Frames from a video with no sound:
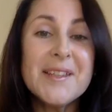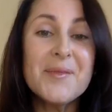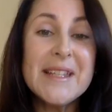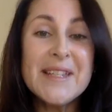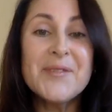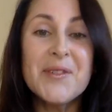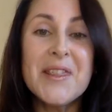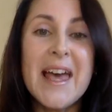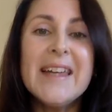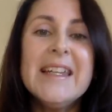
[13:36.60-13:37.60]
reason for
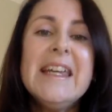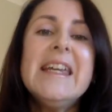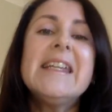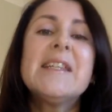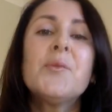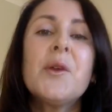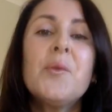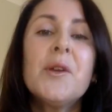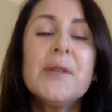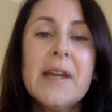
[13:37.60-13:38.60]
that is that we
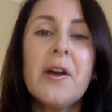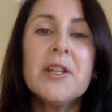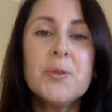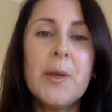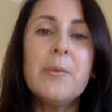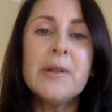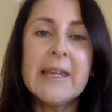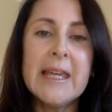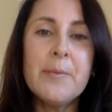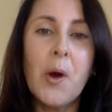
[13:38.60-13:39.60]
want to encourage people to
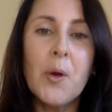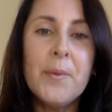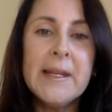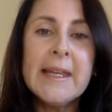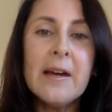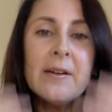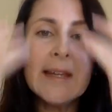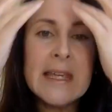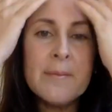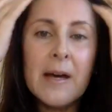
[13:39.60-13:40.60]
keep opening our
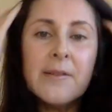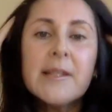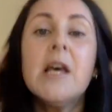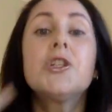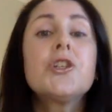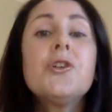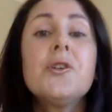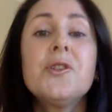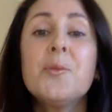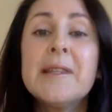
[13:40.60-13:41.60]
emails, to
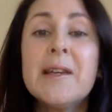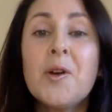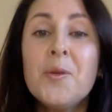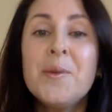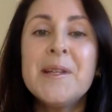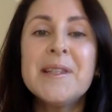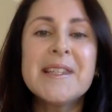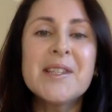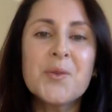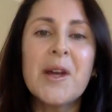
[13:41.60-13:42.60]
know that when they open it,
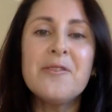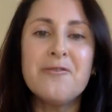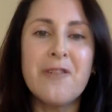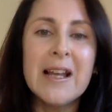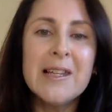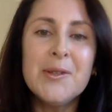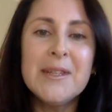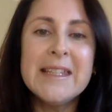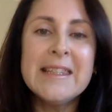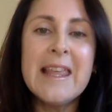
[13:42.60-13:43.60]
there's great value
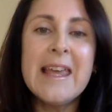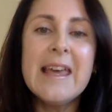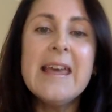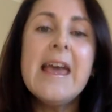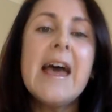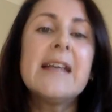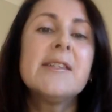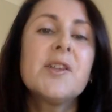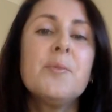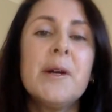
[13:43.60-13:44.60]
in there. And
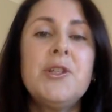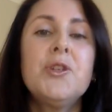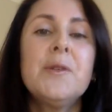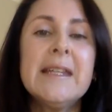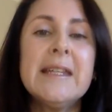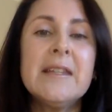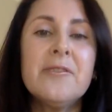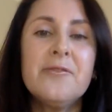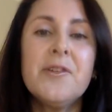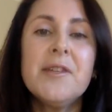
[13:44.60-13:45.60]
so by doing it in the
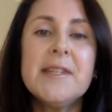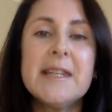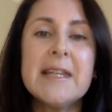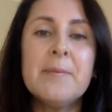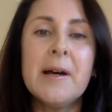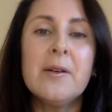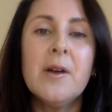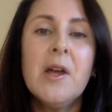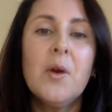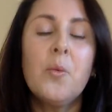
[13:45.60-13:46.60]
first email,
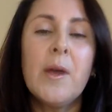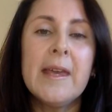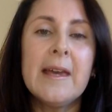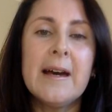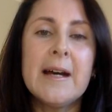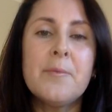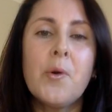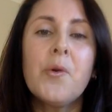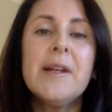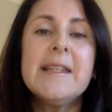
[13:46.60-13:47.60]
we're
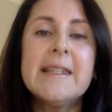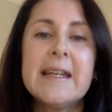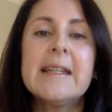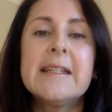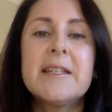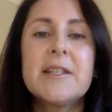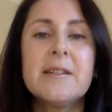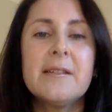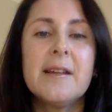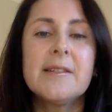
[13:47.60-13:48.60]
already starting
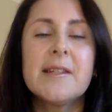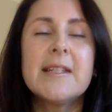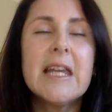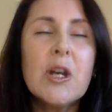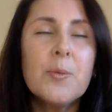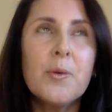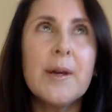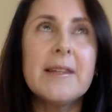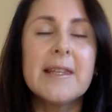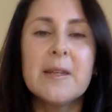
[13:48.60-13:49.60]
to, it's a terrible
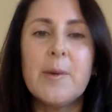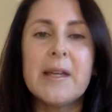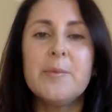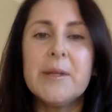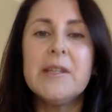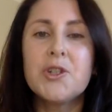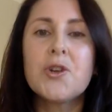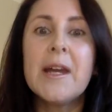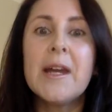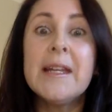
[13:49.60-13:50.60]
way to think about it, but you're
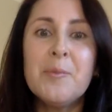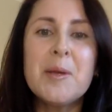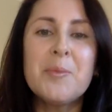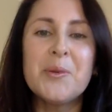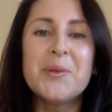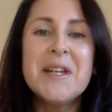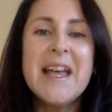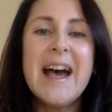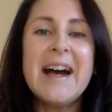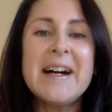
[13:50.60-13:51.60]
training people
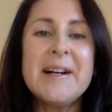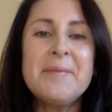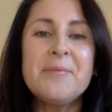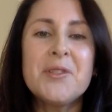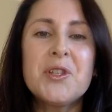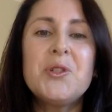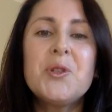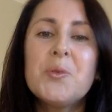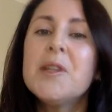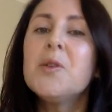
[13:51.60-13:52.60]
to
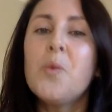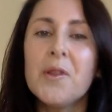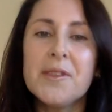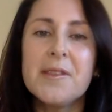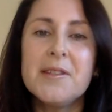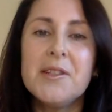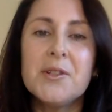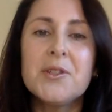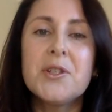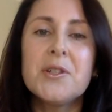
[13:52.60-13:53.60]
do what you want, you
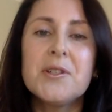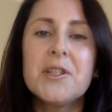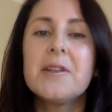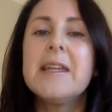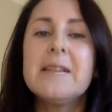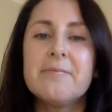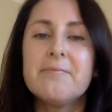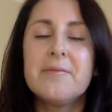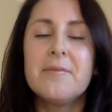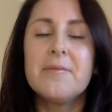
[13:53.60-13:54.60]
know, to
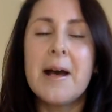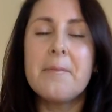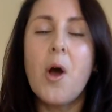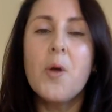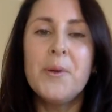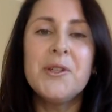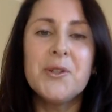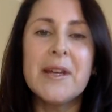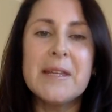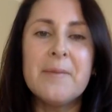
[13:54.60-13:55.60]
open
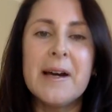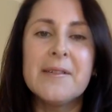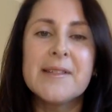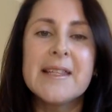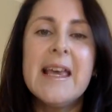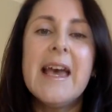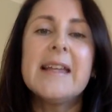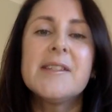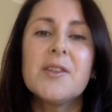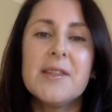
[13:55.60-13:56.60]
your emails.
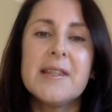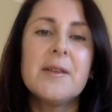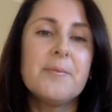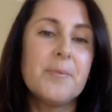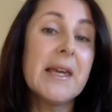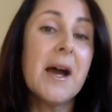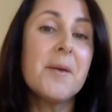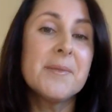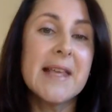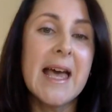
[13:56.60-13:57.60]
And so that
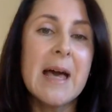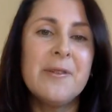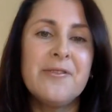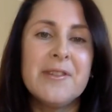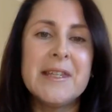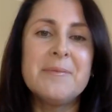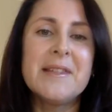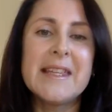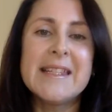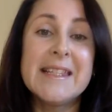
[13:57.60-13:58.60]
becomes a habit for them,
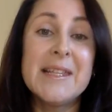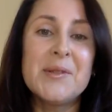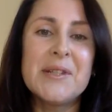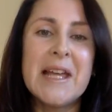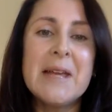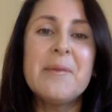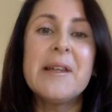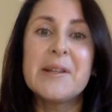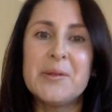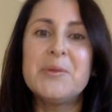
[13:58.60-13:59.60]
that they see your name
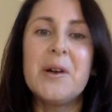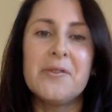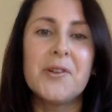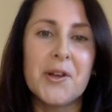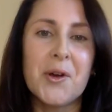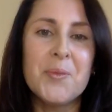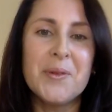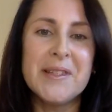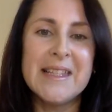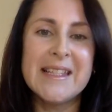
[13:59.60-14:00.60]
and they go, oh, I've got to
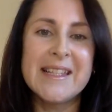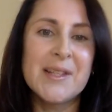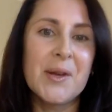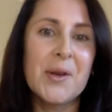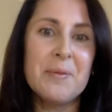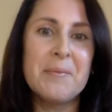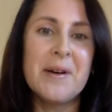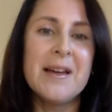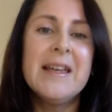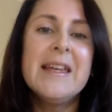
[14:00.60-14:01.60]
open this because I remember